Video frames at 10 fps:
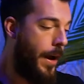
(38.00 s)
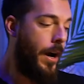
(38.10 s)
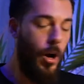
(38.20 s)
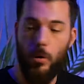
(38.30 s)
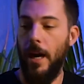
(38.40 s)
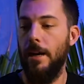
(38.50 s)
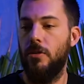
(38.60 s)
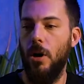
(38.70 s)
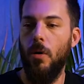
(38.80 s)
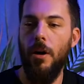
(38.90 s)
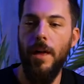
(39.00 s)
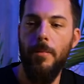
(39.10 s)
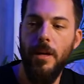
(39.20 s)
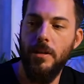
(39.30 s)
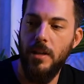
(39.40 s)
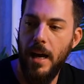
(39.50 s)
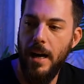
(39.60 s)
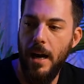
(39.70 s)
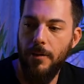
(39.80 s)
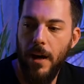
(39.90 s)
Okay, so all that being
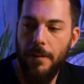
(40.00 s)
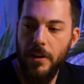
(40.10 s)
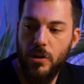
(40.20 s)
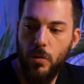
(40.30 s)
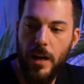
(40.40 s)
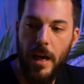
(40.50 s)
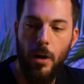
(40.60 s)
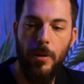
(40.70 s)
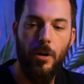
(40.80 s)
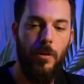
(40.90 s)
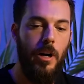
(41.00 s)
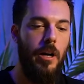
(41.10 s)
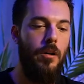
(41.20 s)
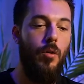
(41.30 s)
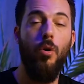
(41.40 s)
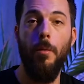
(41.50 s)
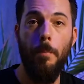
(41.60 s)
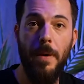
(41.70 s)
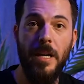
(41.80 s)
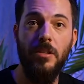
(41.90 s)
said, I've got this sweet helmet over here, or
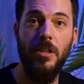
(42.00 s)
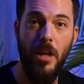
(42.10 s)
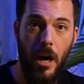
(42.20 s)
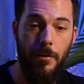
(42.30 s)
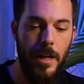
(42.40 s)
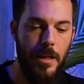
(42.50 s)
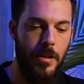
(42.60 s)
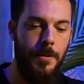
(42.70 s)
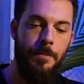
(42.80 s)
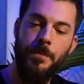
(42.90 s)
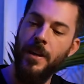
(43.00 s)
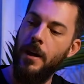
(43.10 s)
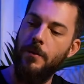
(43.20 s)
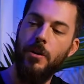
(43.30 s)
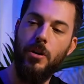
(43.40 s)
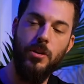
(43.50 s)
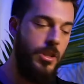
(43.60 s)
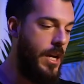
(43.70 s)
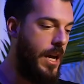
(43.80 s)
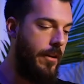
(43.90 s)
pieces of it. If you can
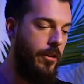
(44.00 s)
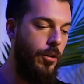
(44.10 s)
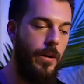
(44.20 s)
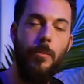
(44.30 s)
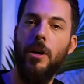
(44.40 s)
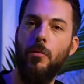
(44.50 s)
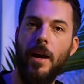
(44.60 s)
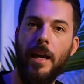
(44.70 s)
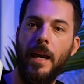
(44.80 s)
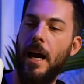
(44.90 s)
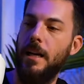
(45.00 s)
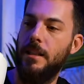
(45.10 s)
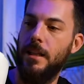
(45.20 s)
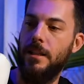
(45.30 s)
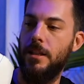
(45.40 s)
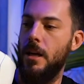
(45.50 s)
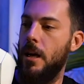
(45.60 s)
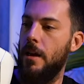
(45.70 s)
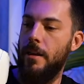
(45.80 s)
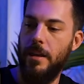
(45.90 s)
see, I don't know if anybody recognizes
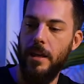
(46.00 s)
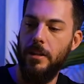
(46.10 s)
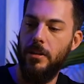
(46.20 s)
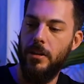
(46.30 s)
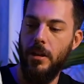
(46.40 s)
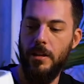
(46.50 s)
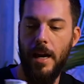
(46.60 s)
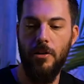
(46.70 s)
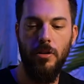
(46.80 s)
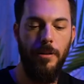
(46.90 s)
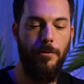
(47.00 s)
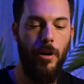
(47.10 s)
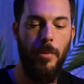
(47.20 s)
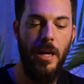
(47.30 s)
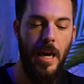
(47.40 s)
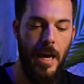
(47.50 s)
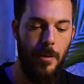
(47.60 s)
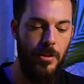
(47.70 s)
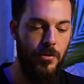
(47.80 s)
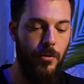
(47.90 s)
this. It's actually from a
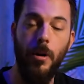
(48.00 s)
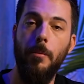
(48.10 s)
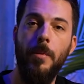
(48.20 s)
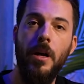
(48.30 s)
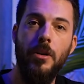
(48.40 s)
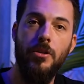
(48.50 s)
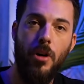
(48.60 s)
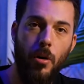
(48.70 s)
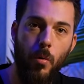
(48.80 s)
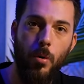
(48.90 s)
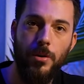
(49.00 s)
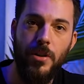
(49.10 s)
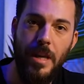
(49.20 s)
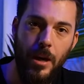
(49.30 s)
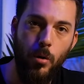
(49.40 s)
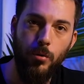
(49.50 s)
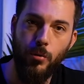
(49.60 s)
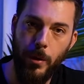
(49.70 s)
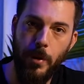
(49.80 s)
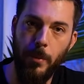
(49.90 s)
game. It's from Star Wars: The
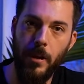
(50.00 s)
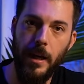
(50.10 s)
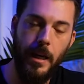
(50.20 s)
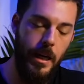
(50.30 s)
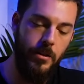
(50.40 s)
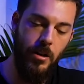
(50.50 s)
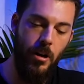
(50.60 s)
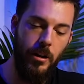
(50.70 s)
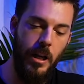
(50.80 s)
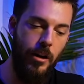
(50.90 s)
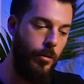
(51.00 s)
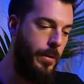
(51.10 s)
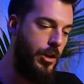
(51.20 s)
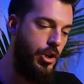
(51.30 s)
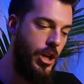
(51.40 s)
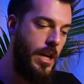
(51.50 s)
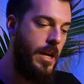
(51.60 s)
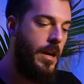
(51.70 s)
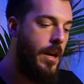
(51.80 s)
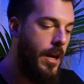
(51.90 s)
Old Republic. It's an online
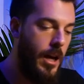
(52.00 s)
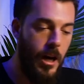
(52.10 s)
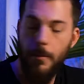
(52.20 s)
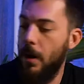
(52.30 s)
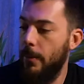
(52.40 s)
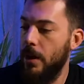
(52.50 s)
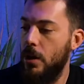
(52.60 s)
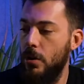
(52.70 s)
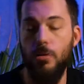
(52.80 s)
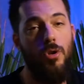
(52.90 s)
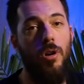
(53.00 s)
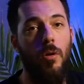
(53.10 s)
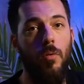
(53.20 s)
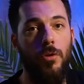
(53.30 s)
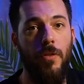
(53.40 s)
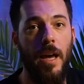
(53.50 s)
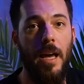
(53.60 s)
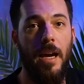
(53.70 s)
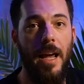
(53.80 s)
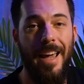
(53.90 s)
RPG. I'm a huge Star Wars
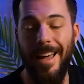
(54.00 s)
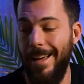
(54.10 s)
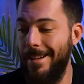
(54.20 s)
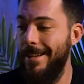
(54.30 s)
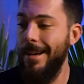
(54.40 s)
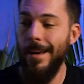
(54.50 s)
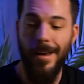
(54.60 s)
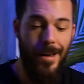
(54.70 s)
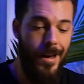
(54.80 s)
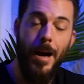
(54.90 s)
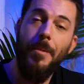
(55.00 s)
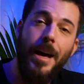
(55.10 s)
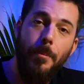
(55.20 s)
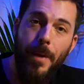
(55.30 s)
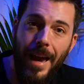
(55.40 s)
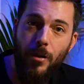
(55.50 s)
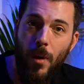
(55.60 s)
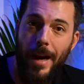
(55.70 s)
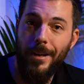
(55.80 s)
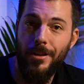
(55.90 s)
fan, and I'm not a
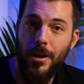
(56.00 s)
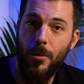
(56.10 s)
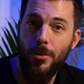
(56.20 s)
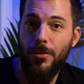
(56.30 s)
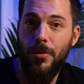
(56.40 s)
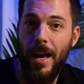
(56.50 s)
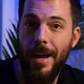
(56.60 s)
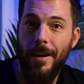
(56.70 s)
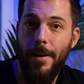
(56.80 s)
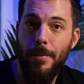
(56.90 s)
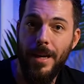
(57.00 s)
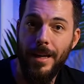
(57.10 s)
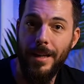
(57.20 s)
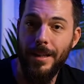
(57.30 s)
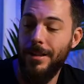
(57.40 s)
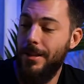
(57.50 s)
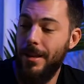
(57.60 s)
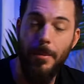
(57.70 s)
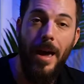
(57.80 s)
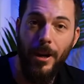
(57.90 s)
bandwagon Star Wars fan
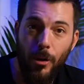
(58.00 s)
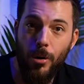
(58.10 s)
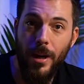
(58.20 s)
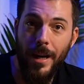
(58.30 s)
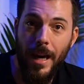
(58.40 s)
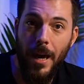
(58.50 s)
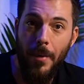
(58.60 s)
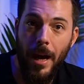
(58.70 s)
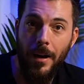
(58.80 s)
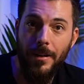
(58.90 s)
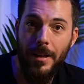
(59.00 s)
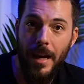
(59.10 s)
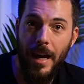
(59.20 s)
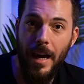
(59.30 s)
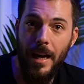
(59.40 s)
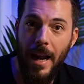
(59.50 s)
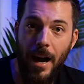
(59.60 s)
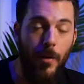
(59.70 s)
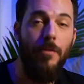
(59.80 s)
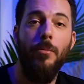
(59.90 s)
because The Mandalorian came out, and
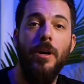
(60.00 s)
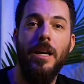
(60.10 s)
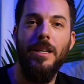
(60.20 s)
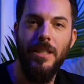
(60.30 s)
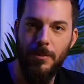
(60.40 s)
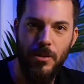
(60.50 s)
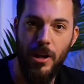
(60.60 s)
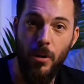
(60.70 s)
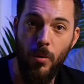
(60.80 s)
now everybody seems to know